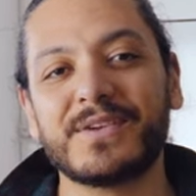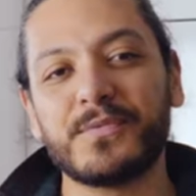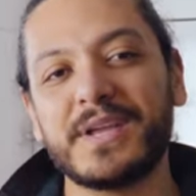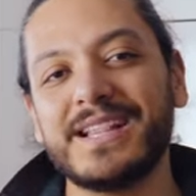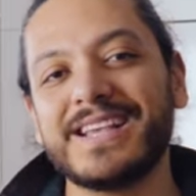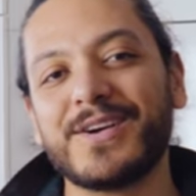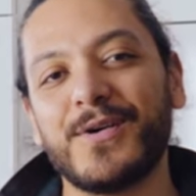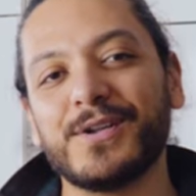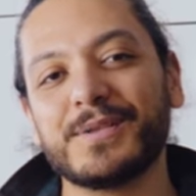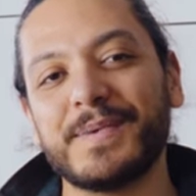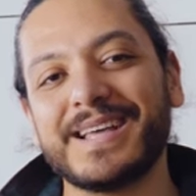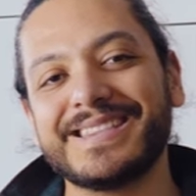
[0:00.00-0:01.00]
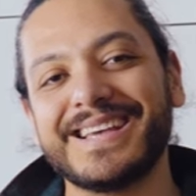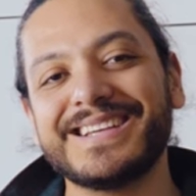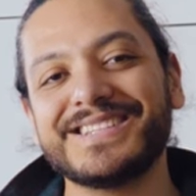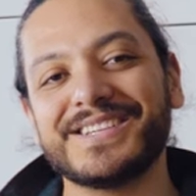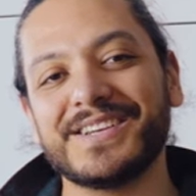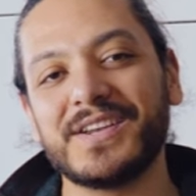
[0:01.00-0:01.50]
that really caught my
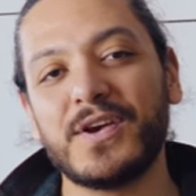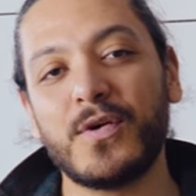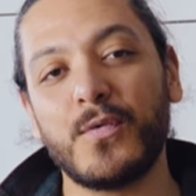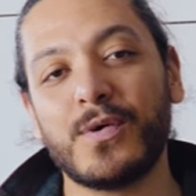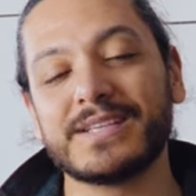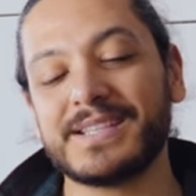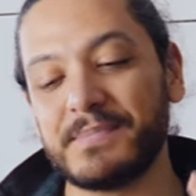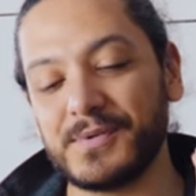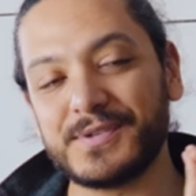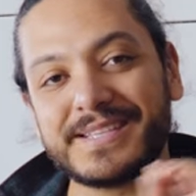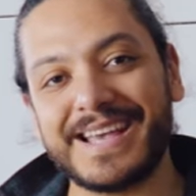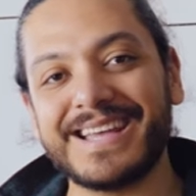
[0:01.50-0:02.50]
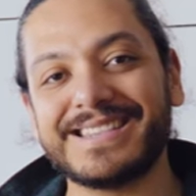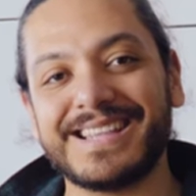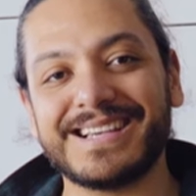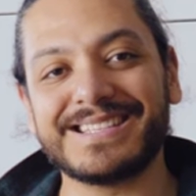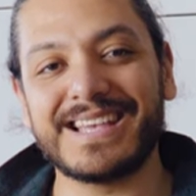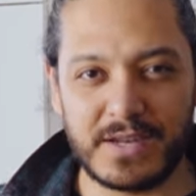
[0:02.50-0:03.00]
attention was the
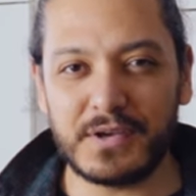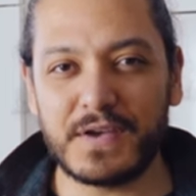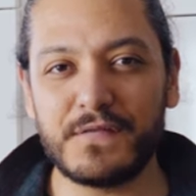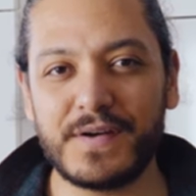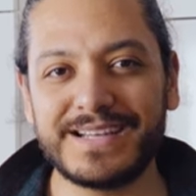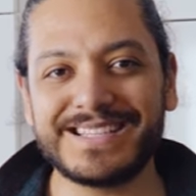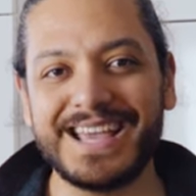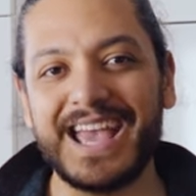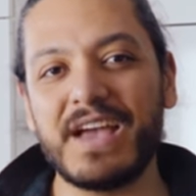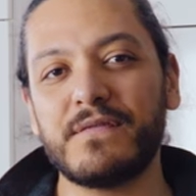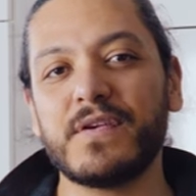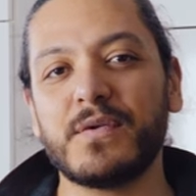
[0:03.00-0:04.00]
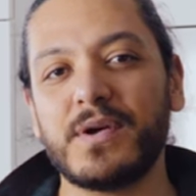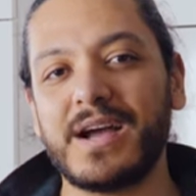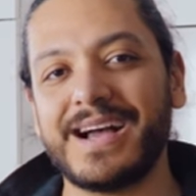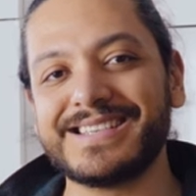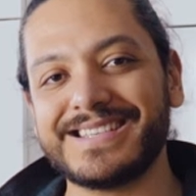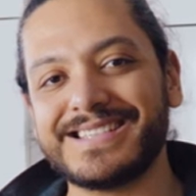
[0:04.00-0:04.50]
bruschettas that you can find everywhere
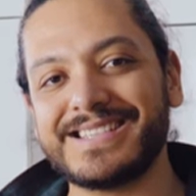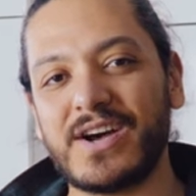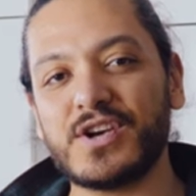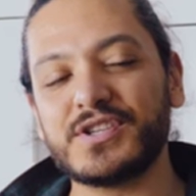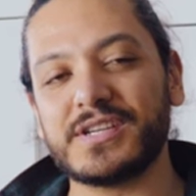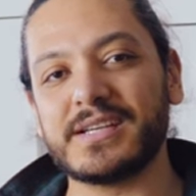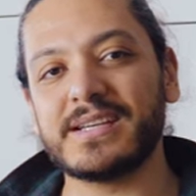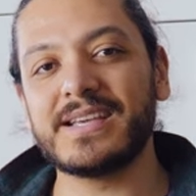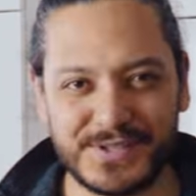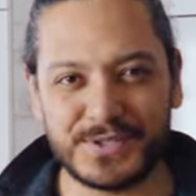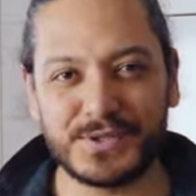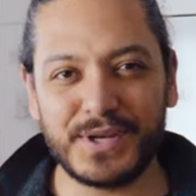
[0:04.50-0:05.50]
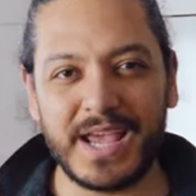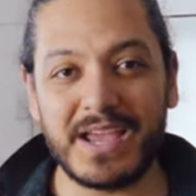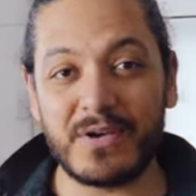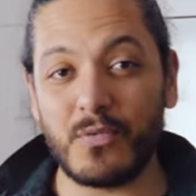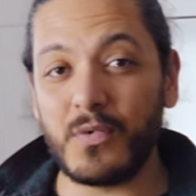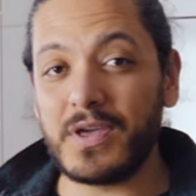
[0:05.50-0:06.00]
as a starter. So
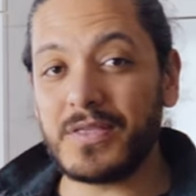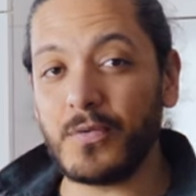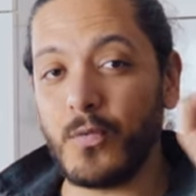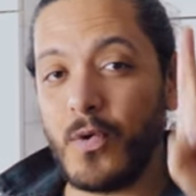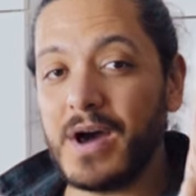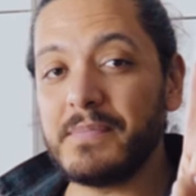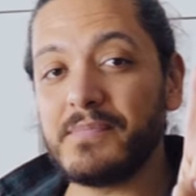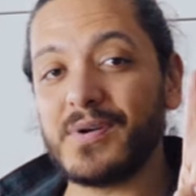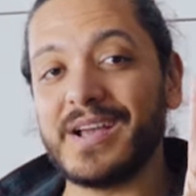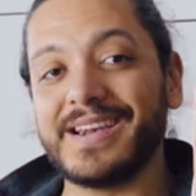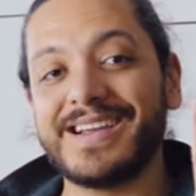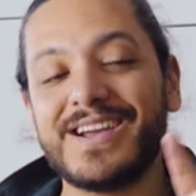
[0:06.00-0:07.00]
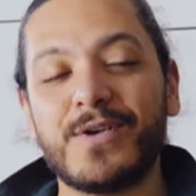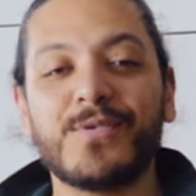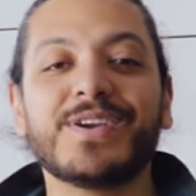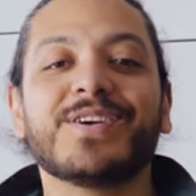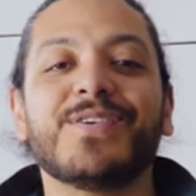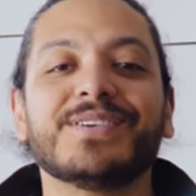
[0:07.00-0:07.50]
today, with one bread,
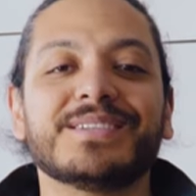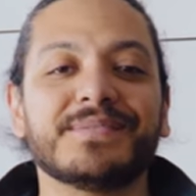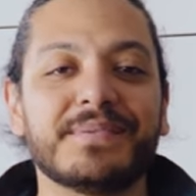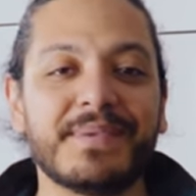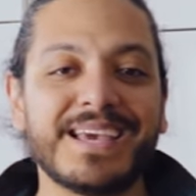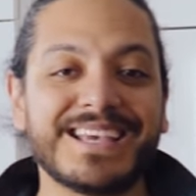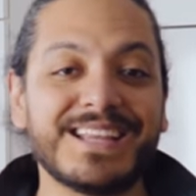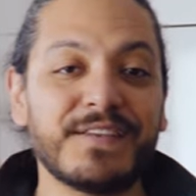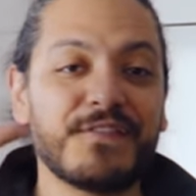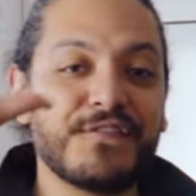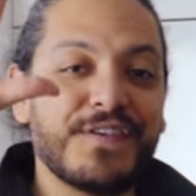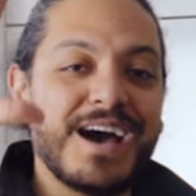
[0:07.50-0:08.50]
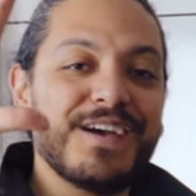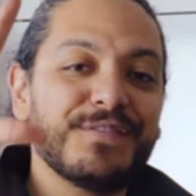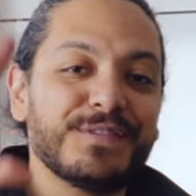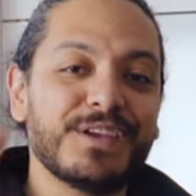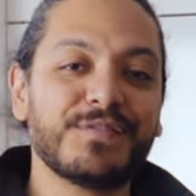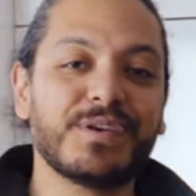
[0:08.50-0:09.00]
we're going to be making five
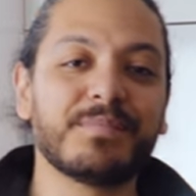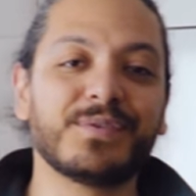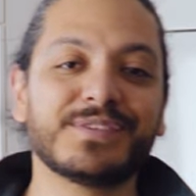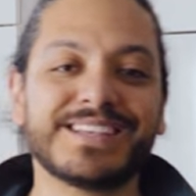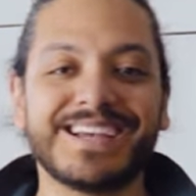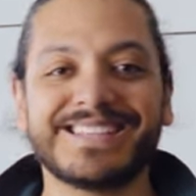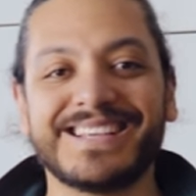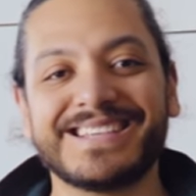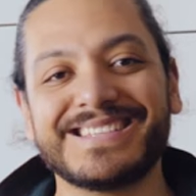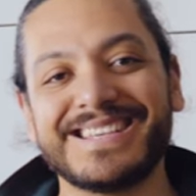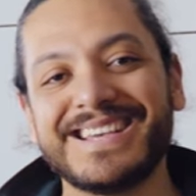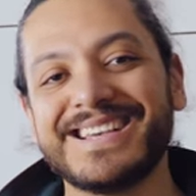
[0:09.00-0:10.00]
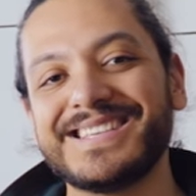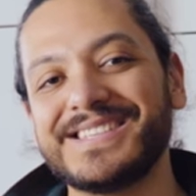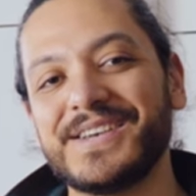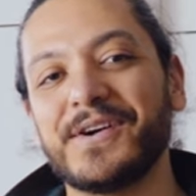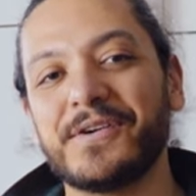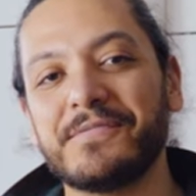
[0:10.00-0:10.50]
different bruschettas.
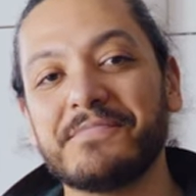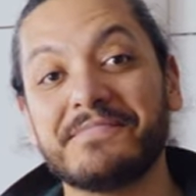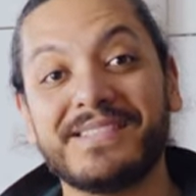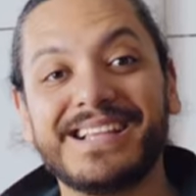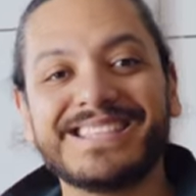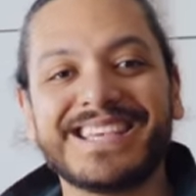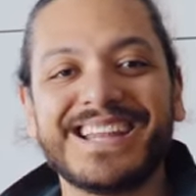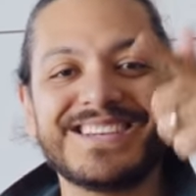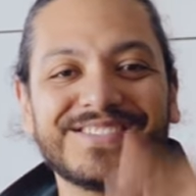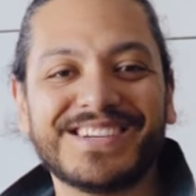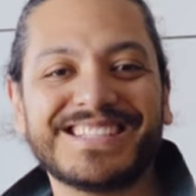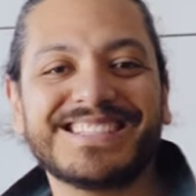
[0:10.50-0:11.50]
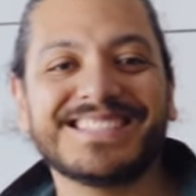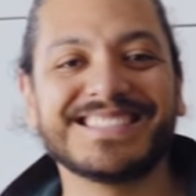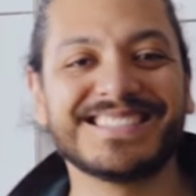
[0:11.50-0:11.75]
So let's get into it.